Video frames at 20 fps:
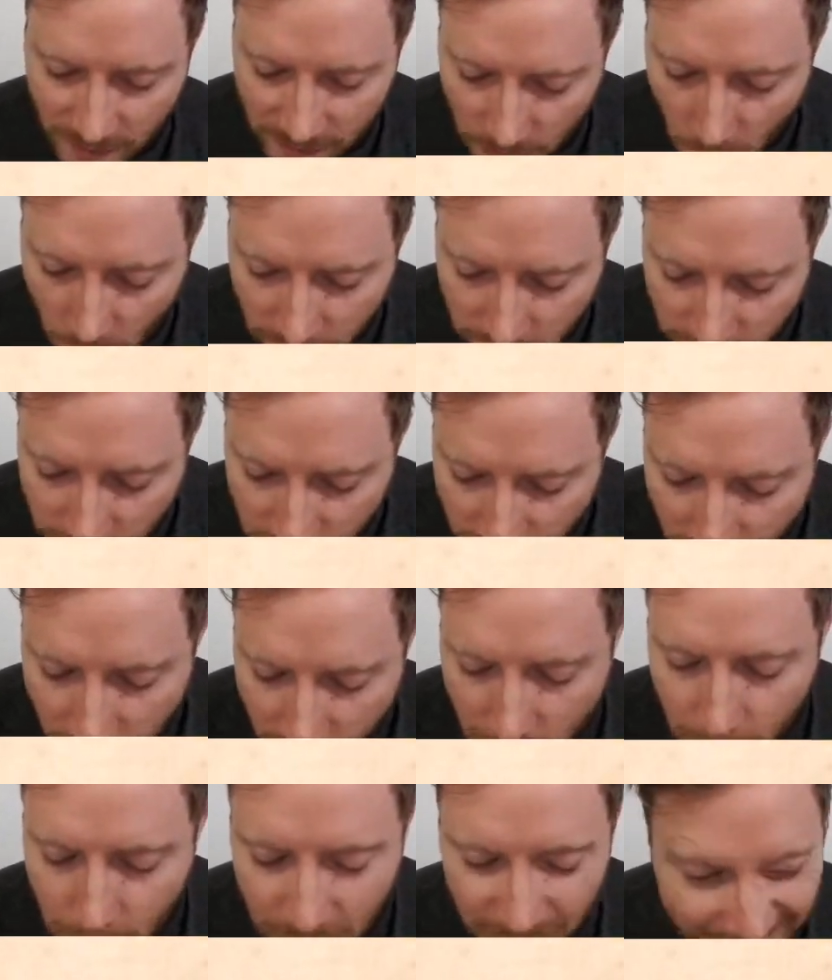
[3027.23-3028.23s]
We've gotten
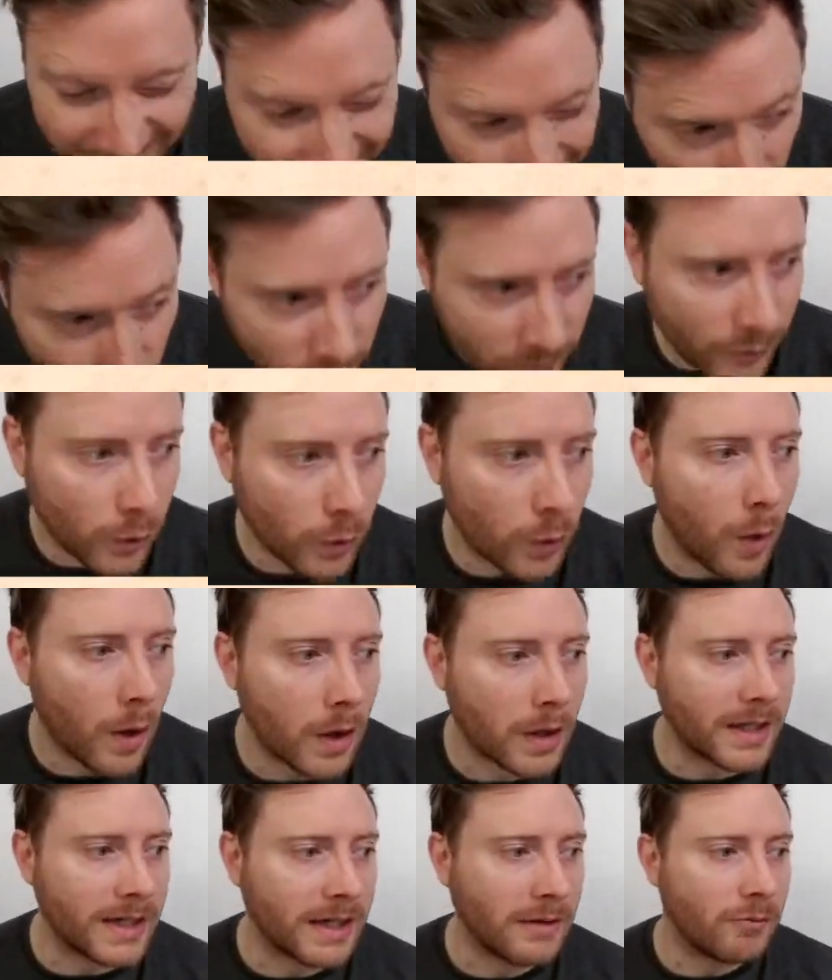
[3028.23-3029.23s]
beautiful
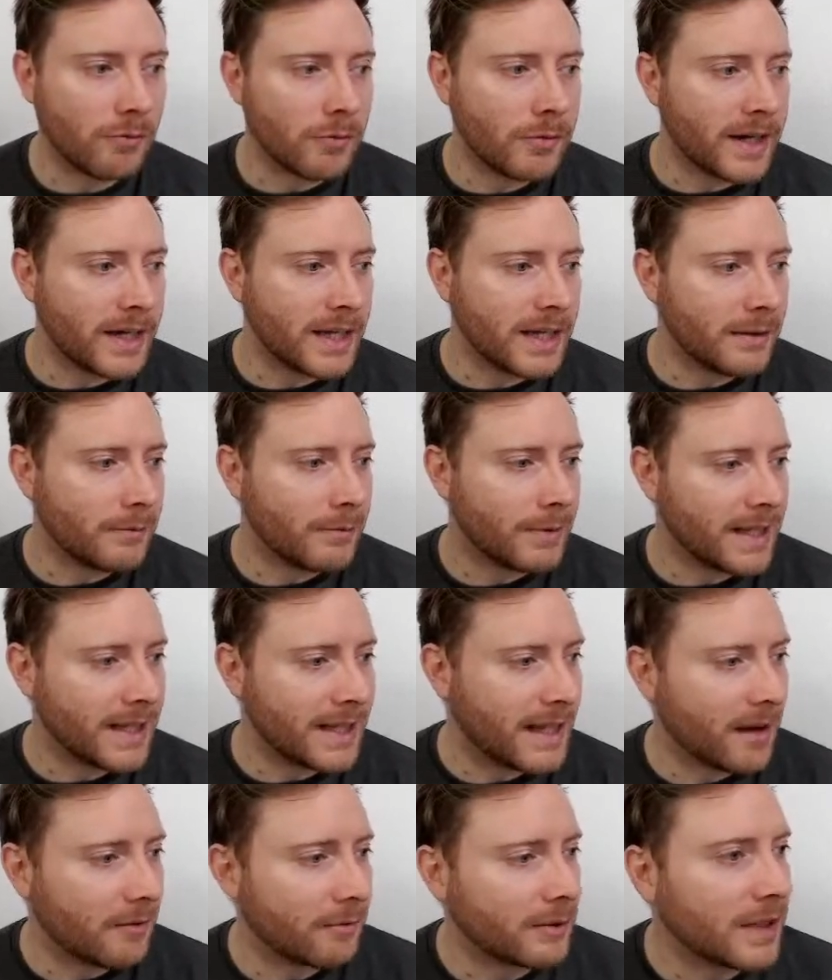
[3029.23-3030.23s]
quality, really,
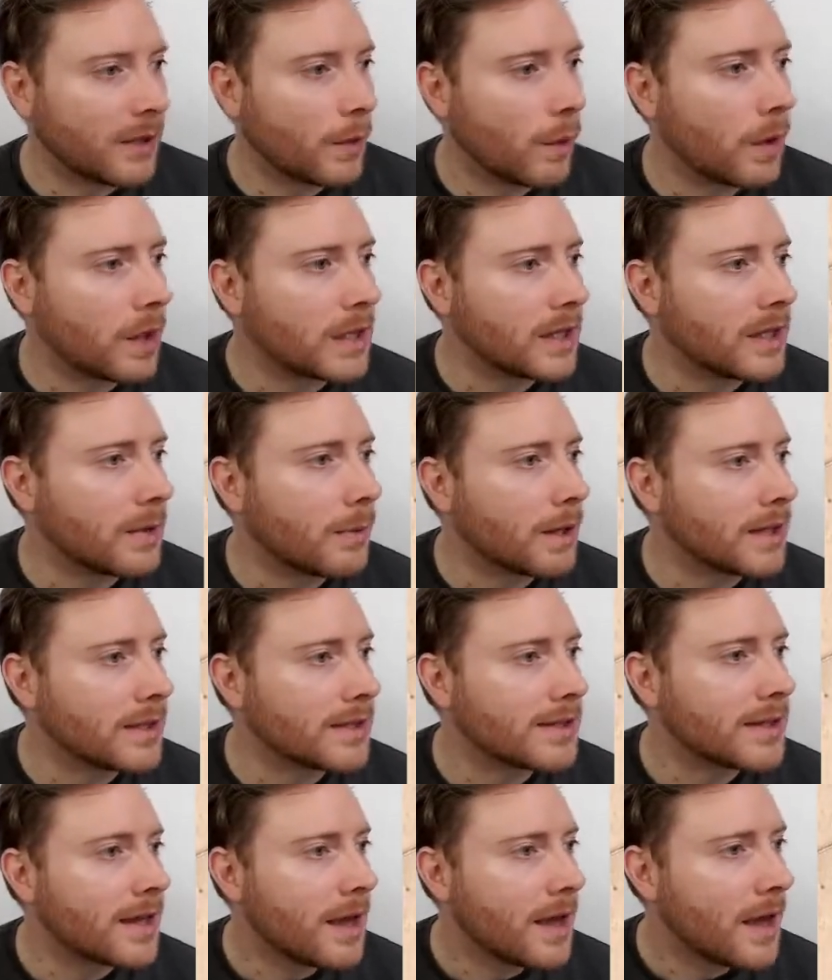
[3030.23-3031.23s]
really lovely quality
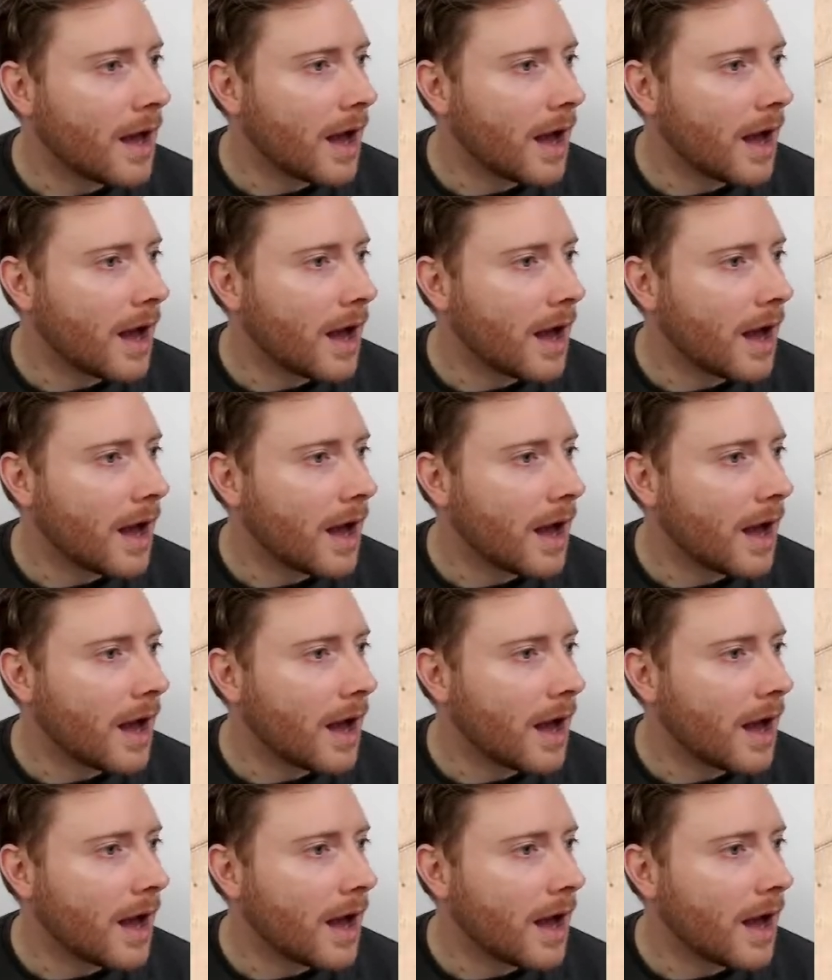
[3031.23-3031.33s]
ones.